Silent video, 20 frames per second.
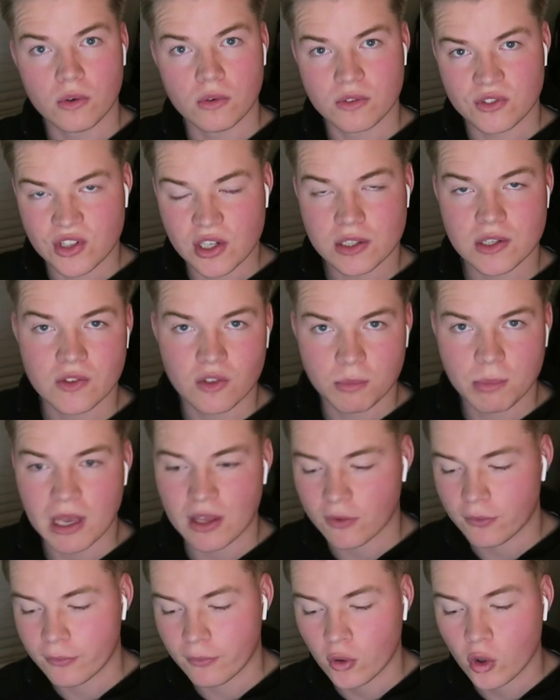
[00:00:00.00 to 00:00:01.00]
on Shishkin's
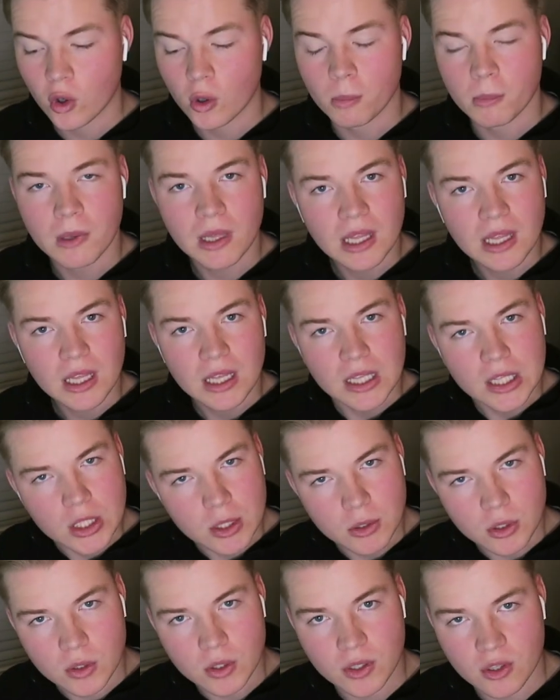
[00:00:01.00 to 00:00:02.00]
best form,
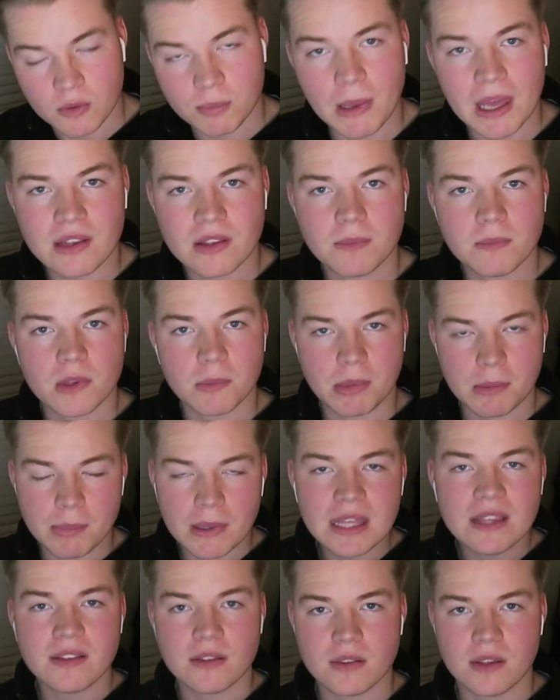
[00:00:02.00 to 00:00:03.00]
you'd expect him to be
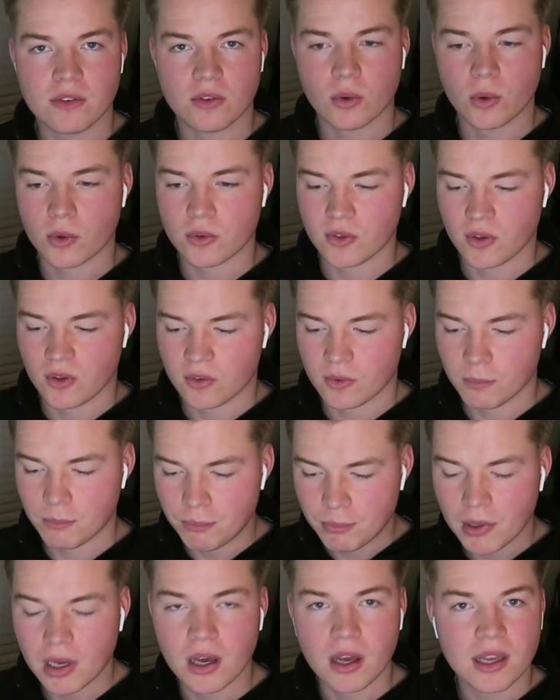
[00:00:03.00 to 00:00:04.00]
beating these horses,
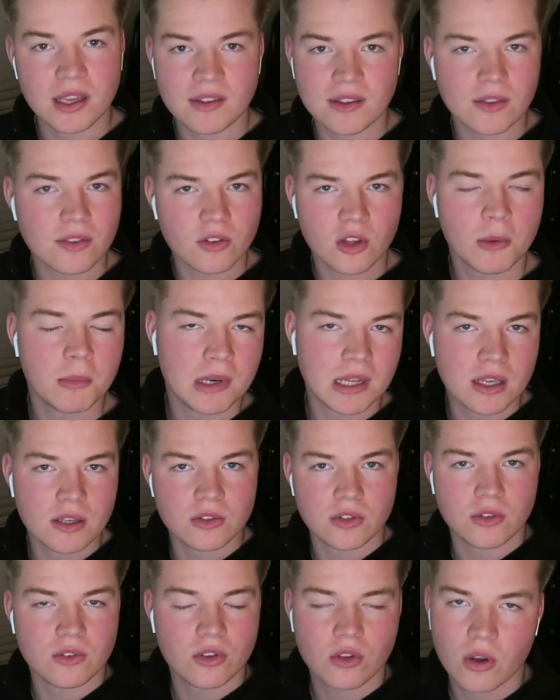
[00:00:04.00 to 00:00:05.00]
but he's had so many
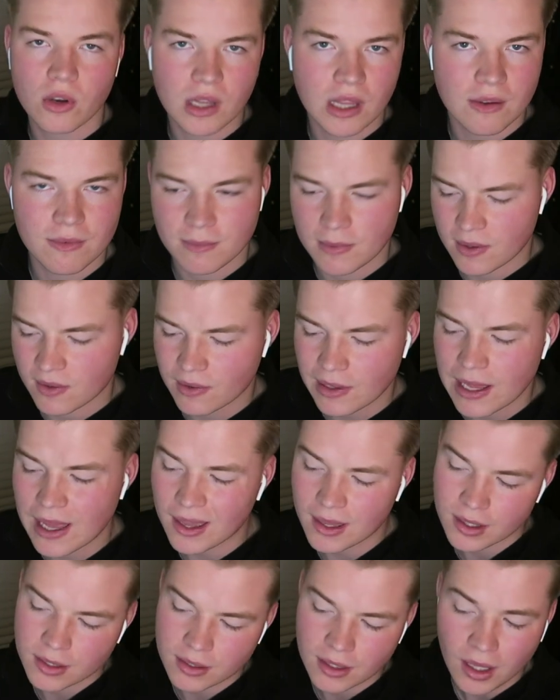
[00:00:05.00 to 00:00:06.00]
issues, you've got to give him the
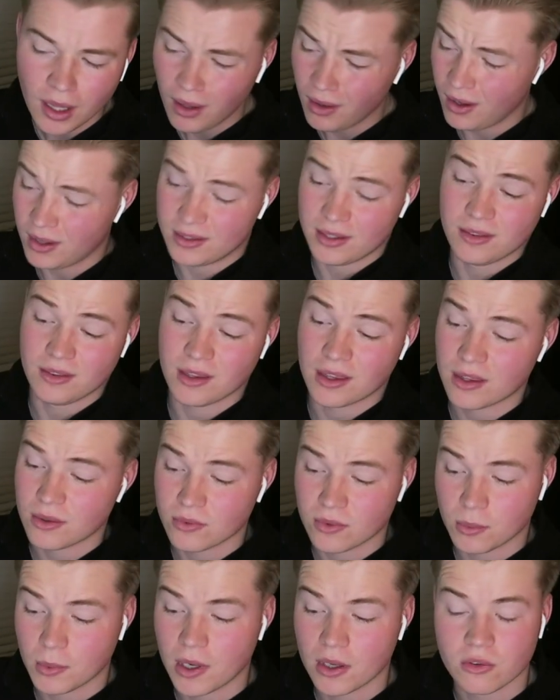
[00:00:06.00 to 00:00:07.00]
slack. And I didn't think it
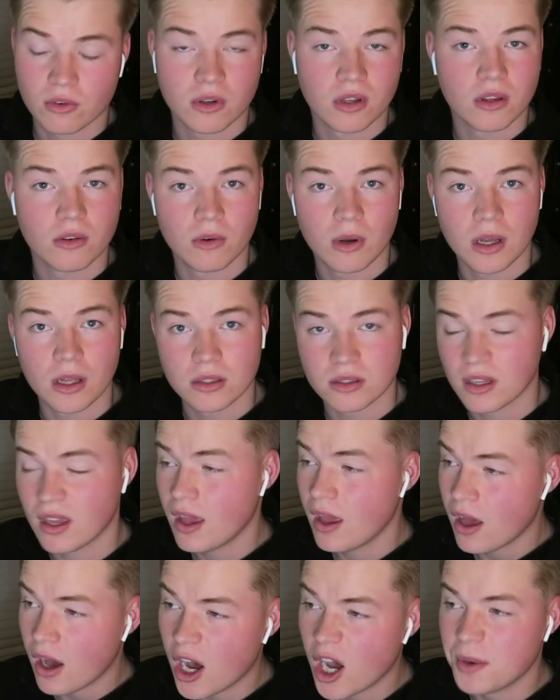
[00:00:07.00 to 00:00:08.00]
was the worst run in the world.
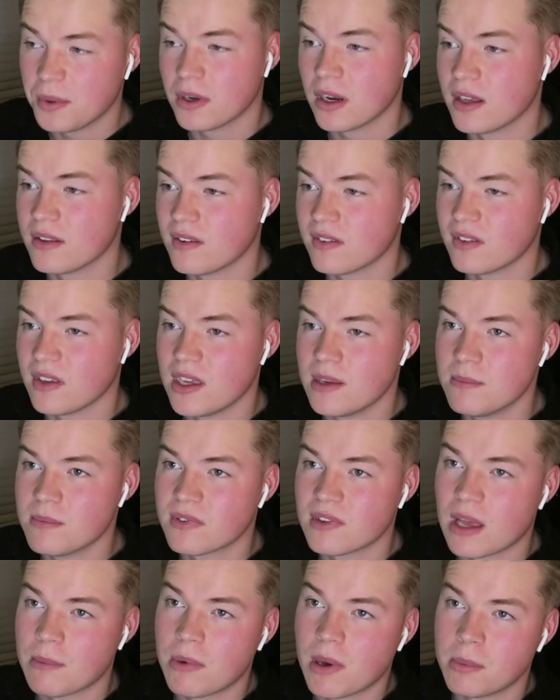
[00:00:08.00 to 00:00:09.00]
I would like to see him
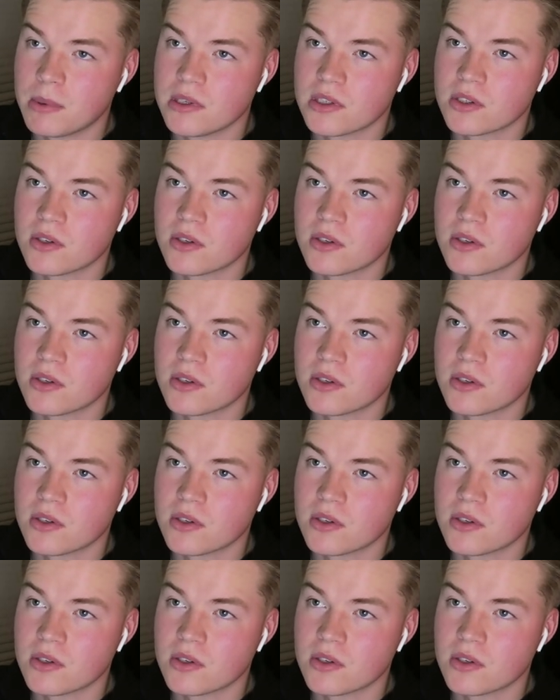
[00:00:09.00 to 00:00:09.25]
step up a